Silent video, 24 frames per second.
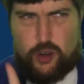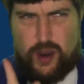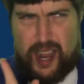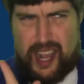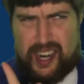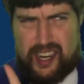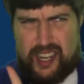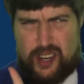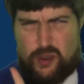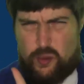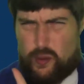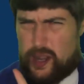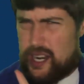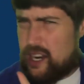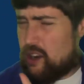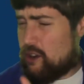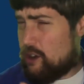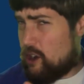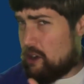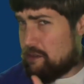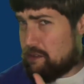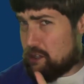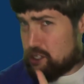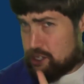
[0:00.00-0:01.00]
Granted, we
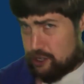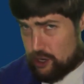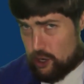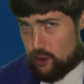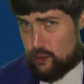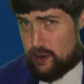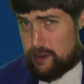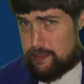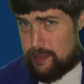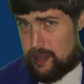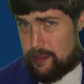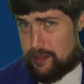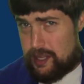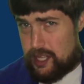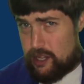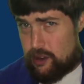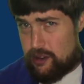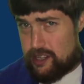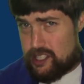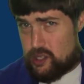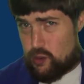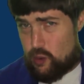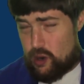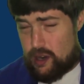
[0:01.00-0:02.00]
don't know for sure when BB
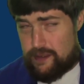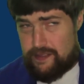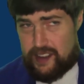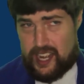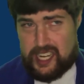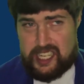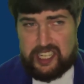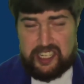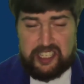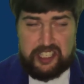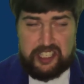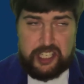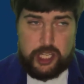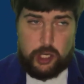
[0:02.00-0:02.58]
units were invented,